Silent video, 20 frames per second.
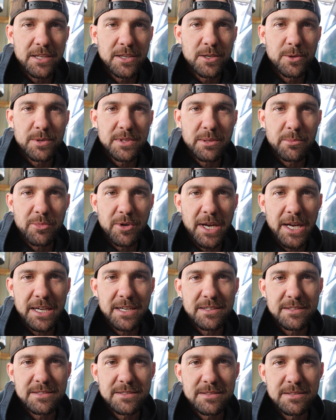You don't want the
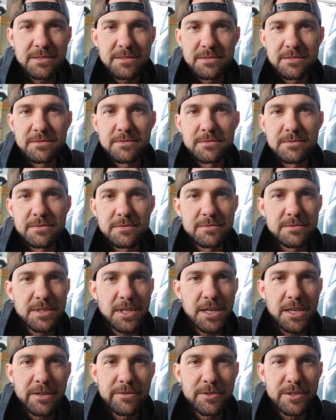brackets
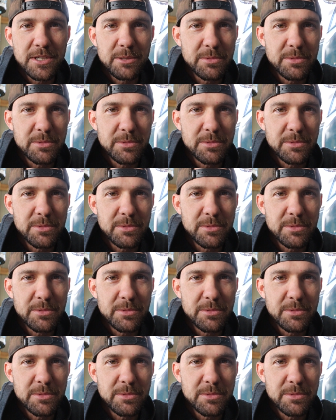hovering